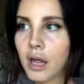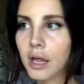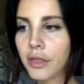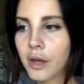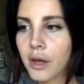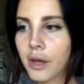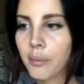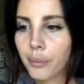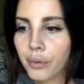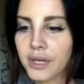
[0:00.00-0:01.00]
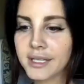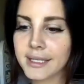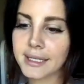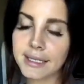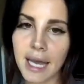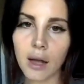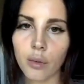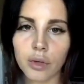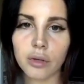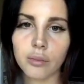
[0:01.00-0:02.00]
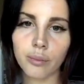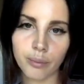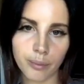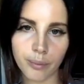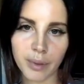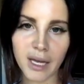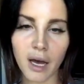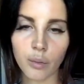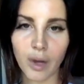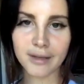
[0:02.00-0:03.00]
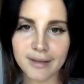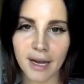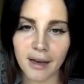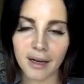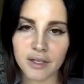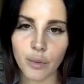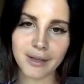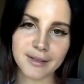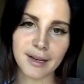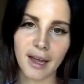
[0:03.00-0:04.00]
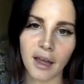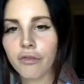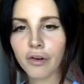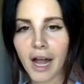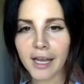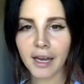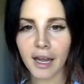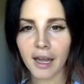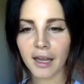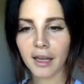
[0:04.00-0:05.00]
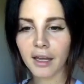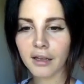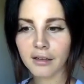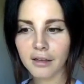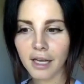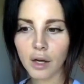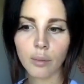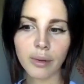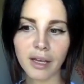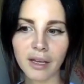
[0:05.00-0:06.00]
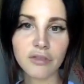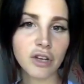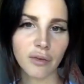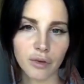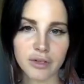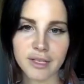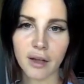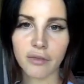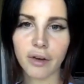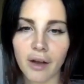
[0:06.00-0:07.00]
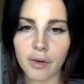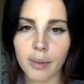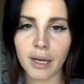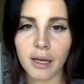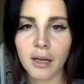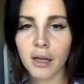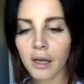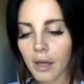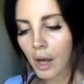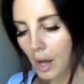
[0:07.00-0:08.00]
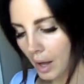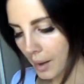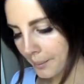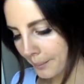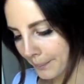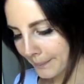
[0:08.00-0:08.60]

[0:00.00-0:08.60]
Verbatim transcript: the pre-sale will be on Wednesday, next Wednesday. Friday, it'll be general sale for everybody. Um,